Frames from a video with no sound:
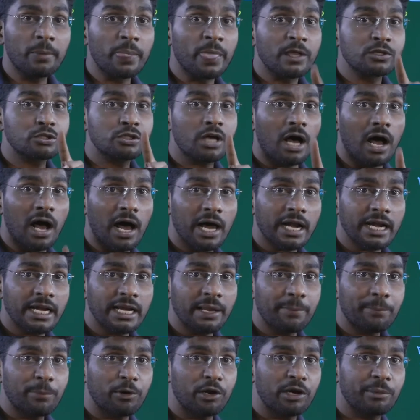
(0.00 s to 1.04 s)
So the R N
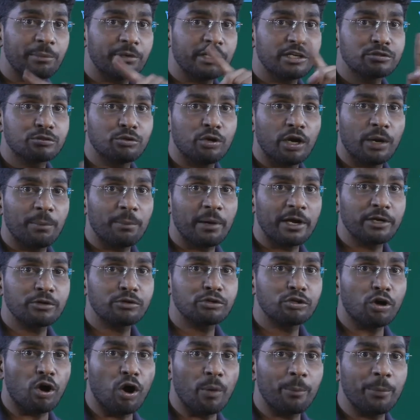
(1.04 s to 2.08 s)
A polymerase go and bind
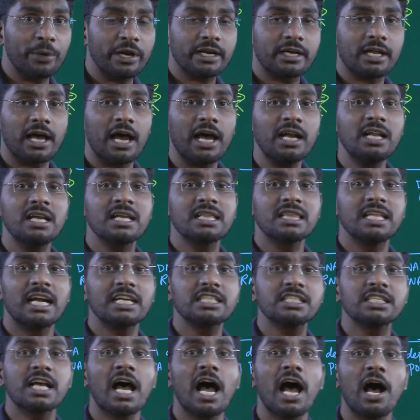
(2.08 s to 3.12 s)
to the operator.
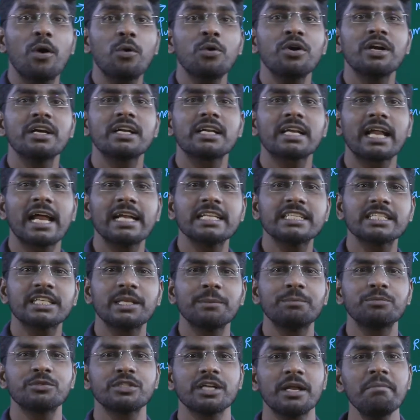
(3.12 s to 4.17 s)
That's how
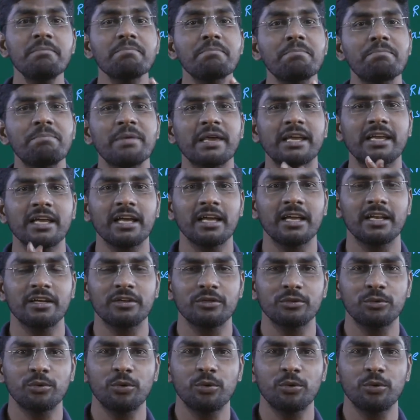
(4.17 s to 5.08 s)
transcription began.